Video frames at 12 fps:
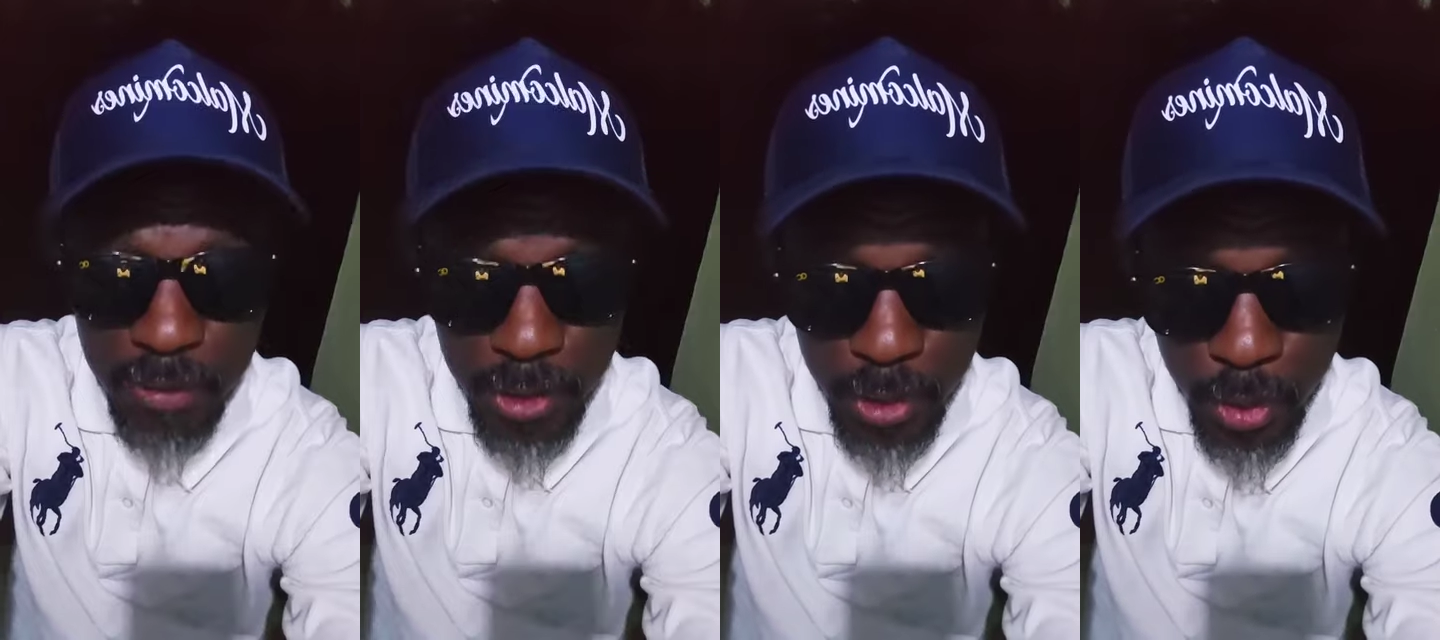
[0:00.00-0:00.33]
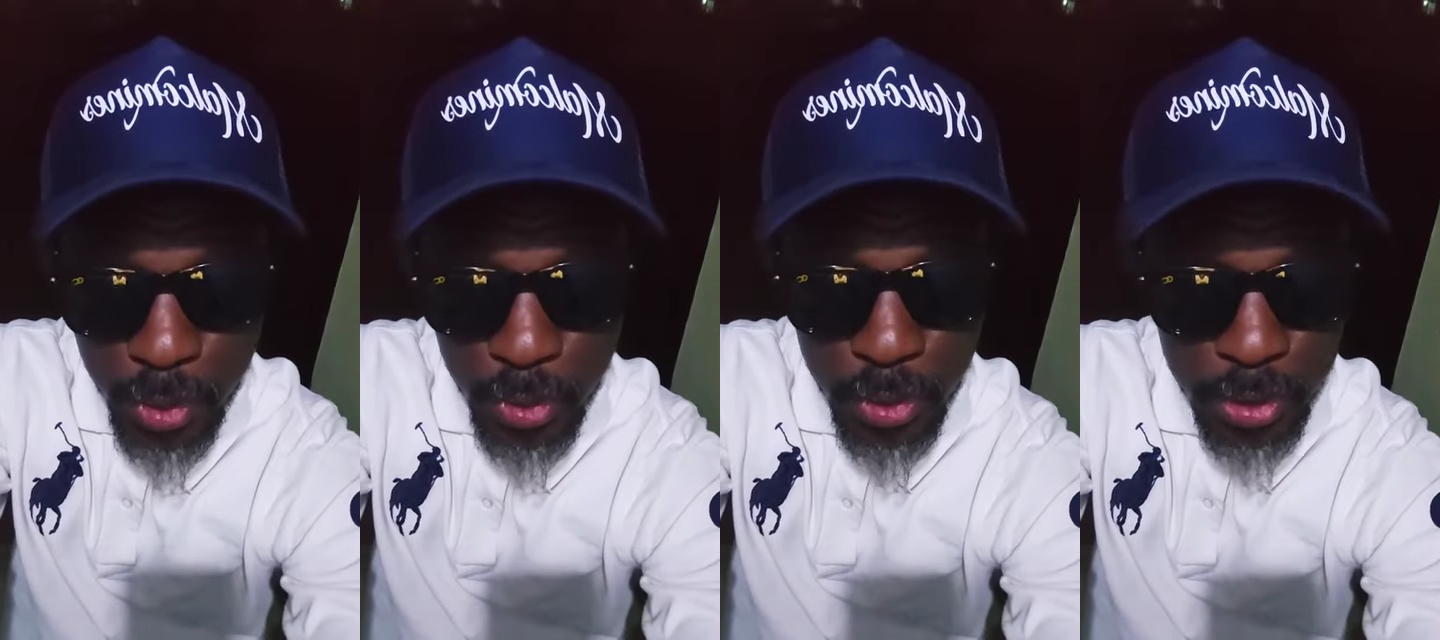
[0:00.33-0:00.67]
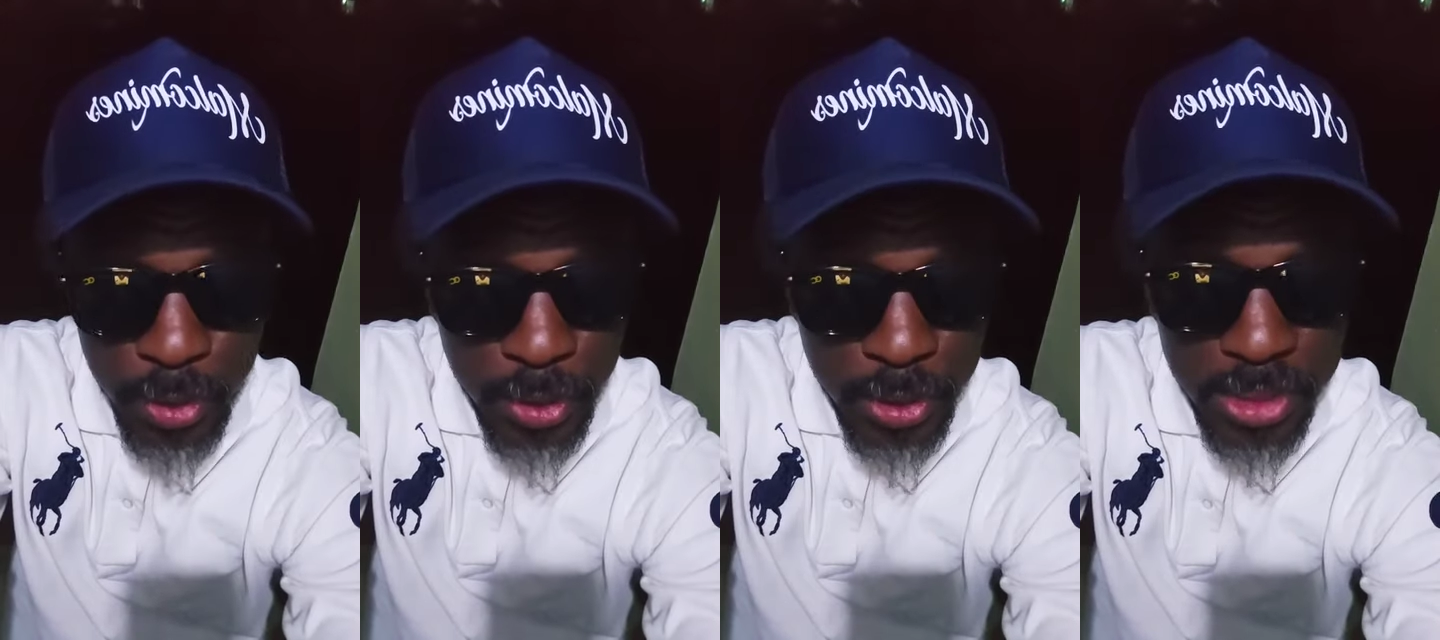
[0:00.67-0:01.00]
you know you're not
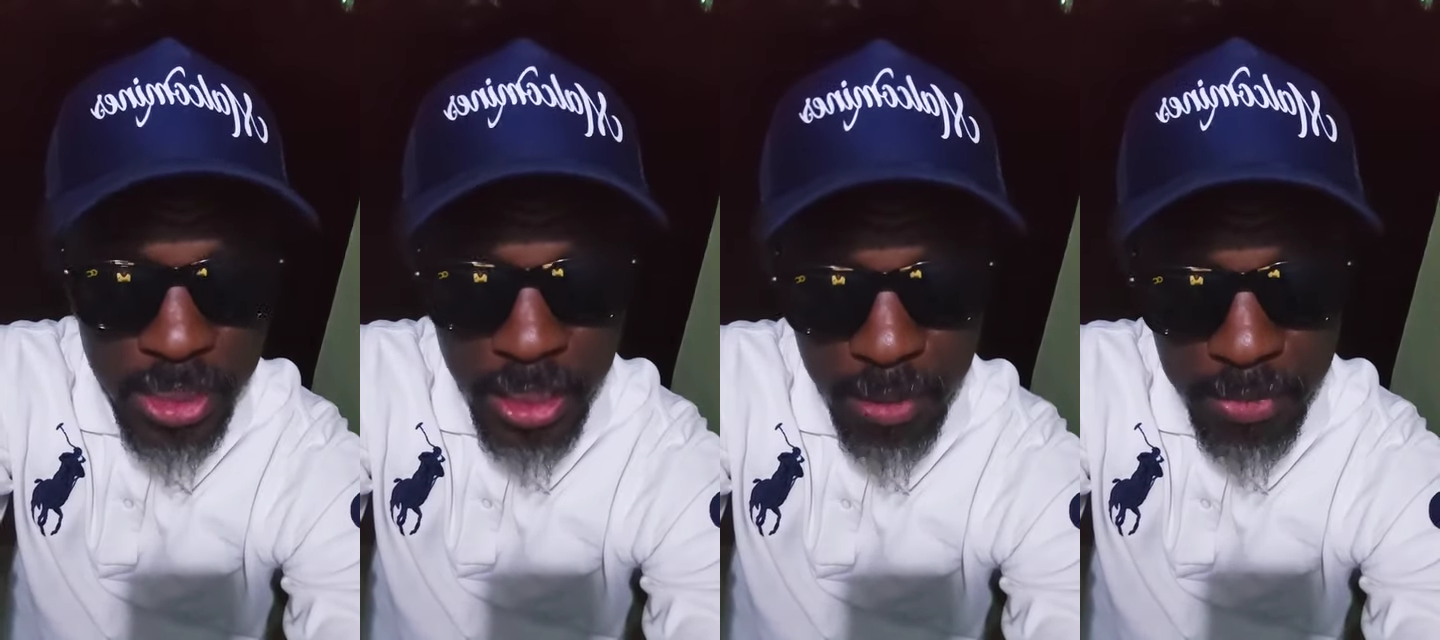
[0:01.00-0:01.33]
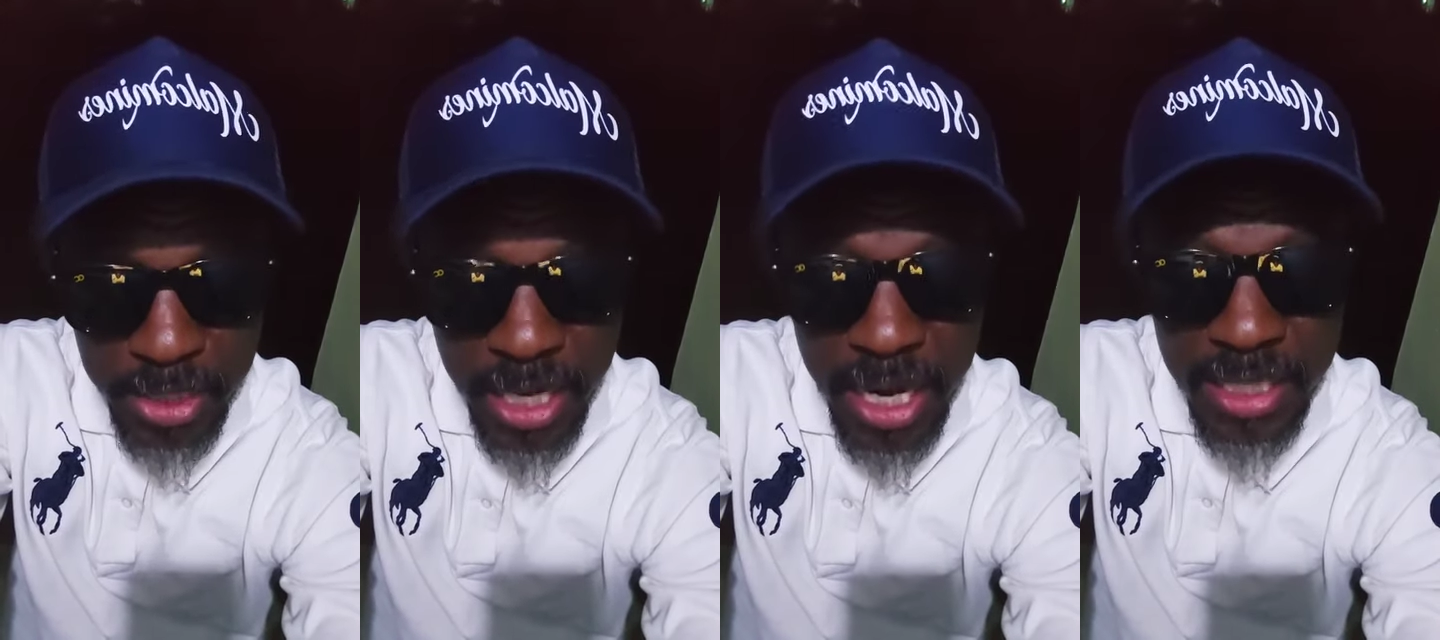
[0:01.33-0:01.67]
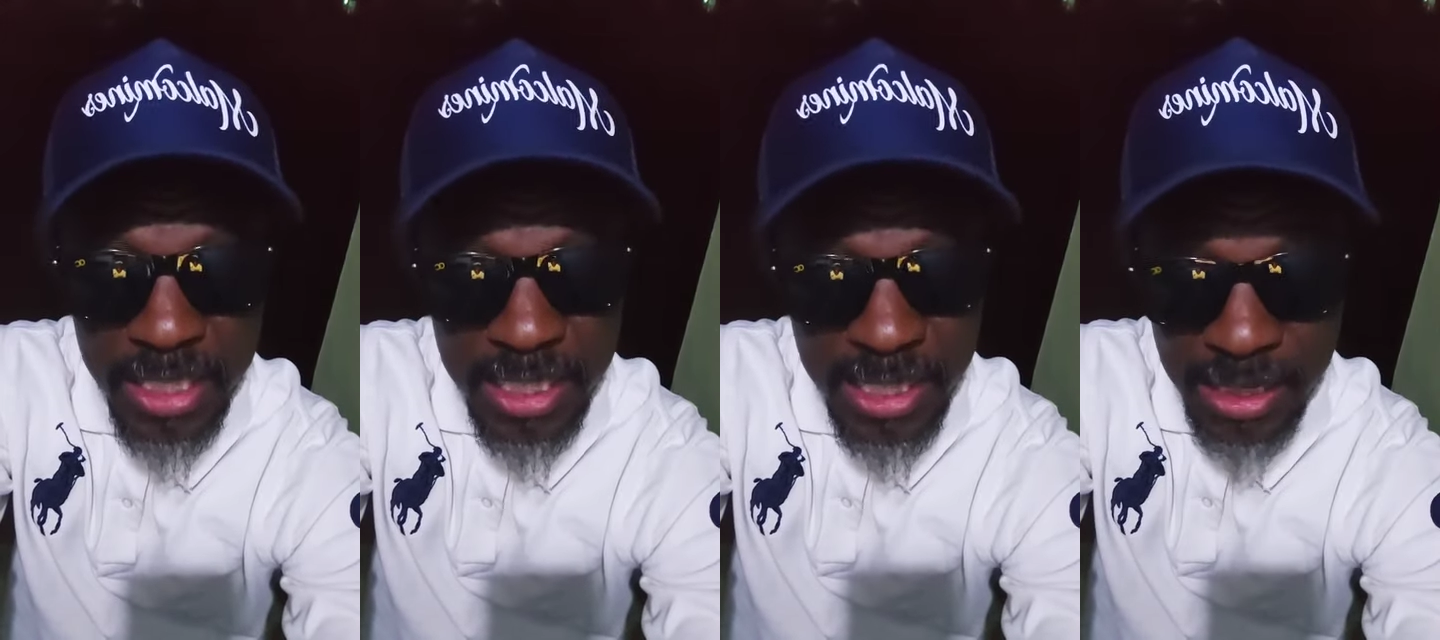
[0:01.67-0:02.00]
going to tell me
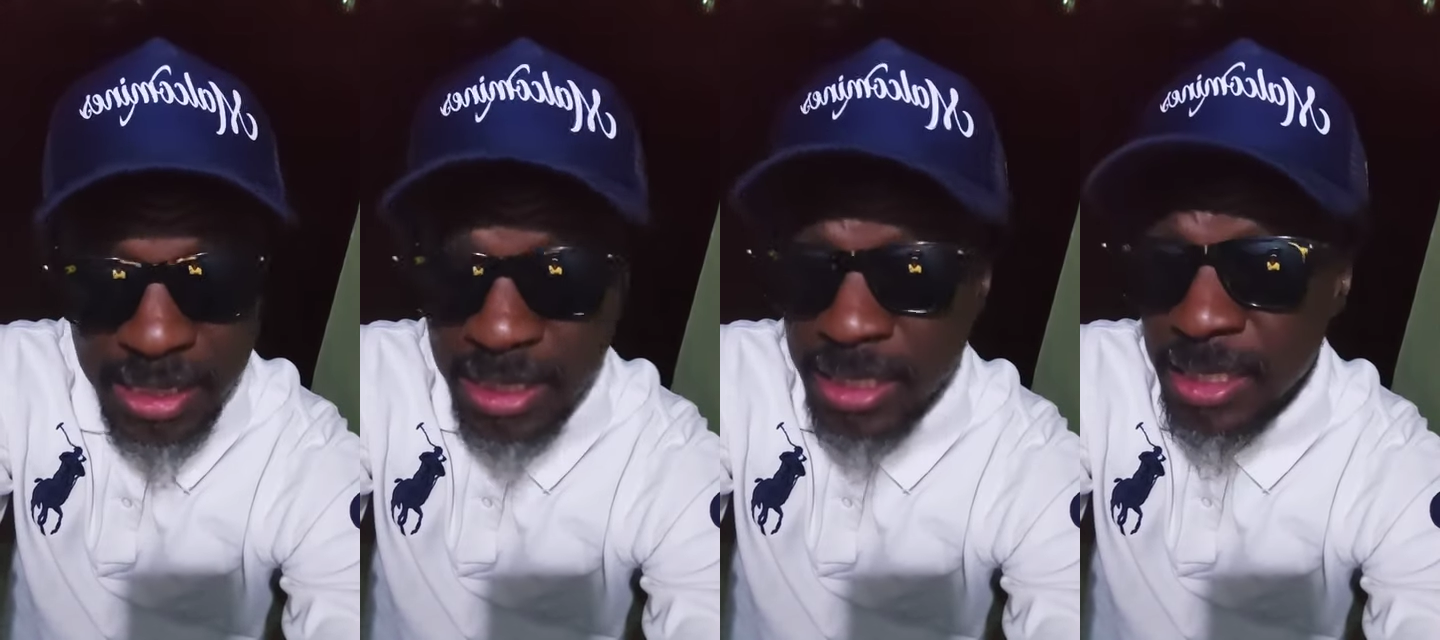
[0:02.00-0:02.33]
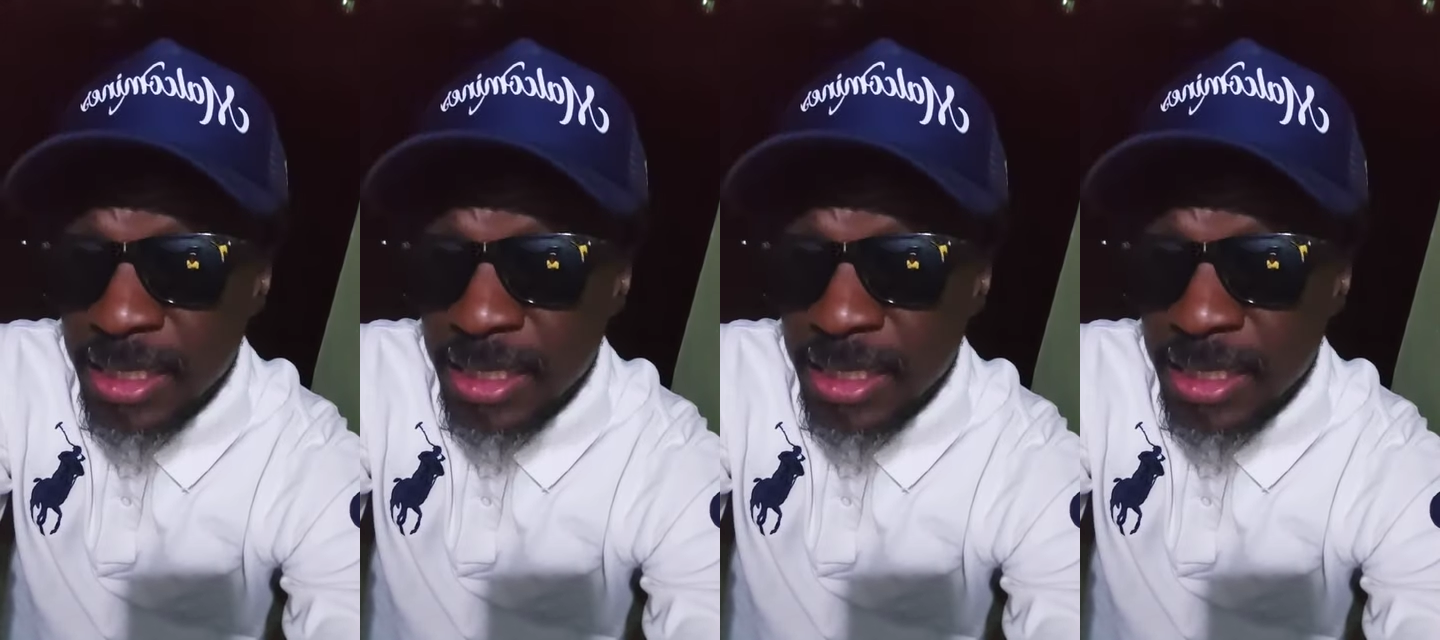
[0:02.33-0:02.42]
anything